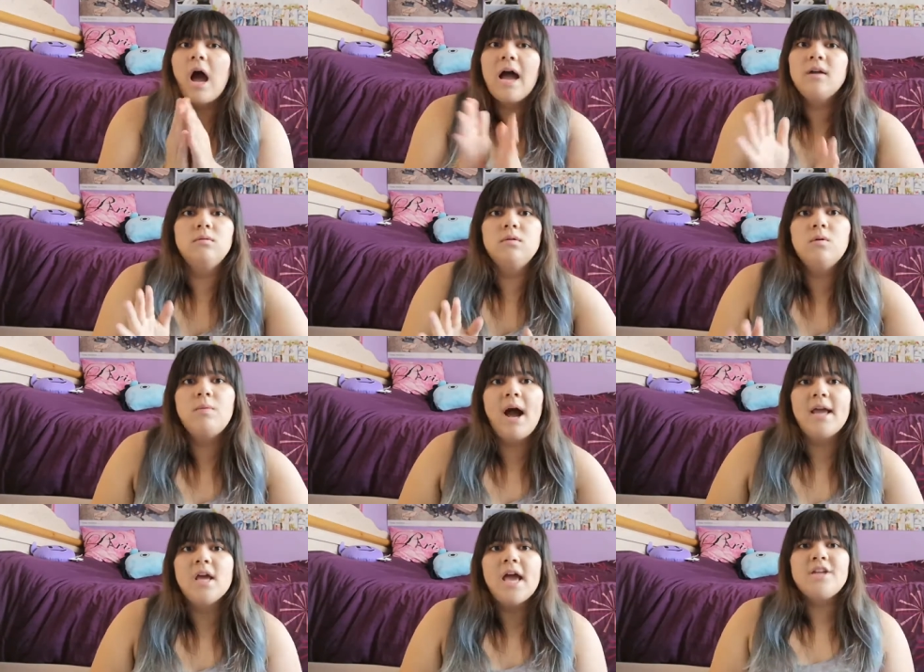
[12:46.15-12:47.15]
I don't know
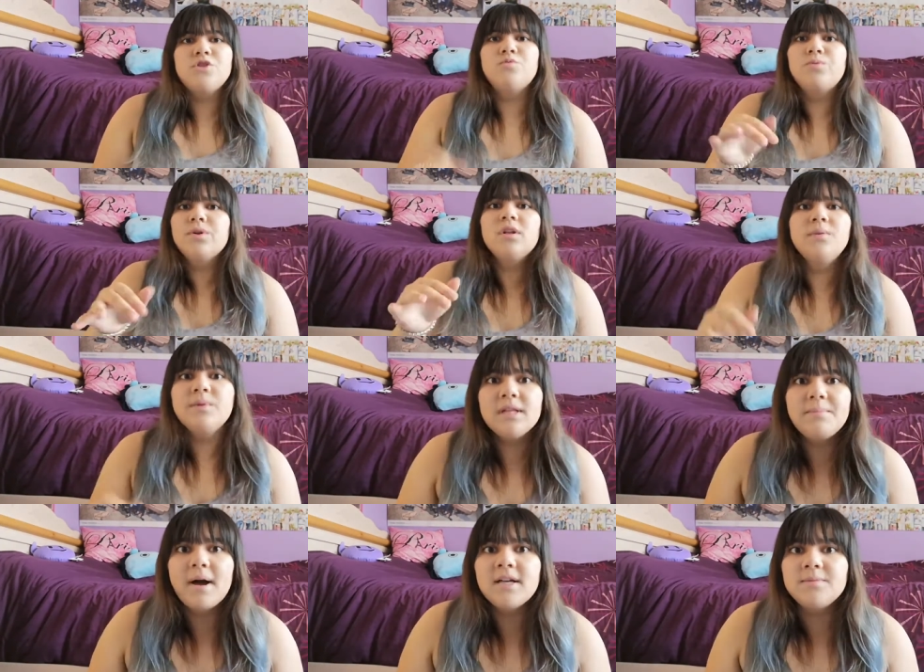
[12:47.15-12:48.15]
why. It just really,
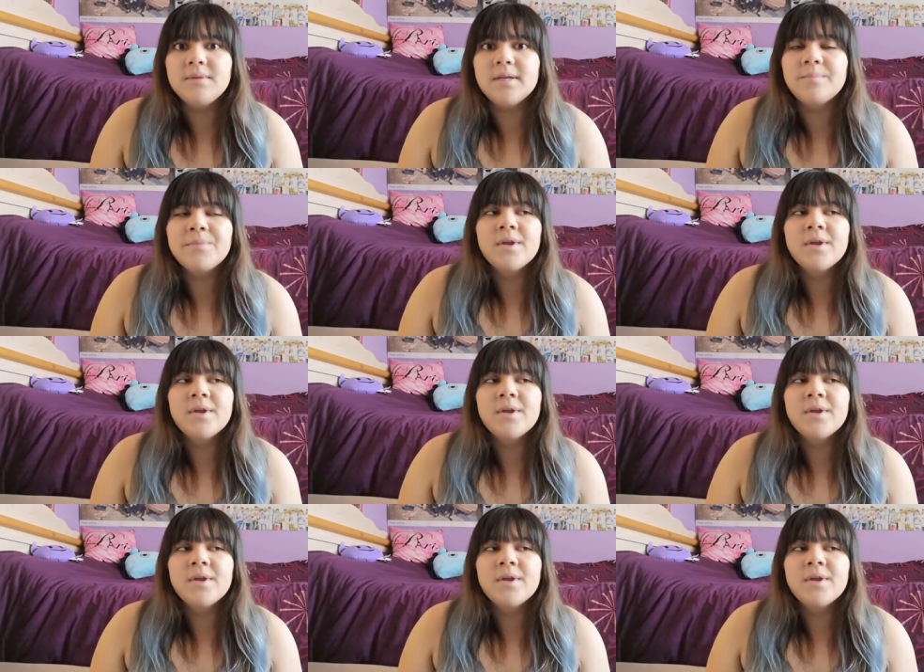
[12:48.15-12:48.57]
really bugs me.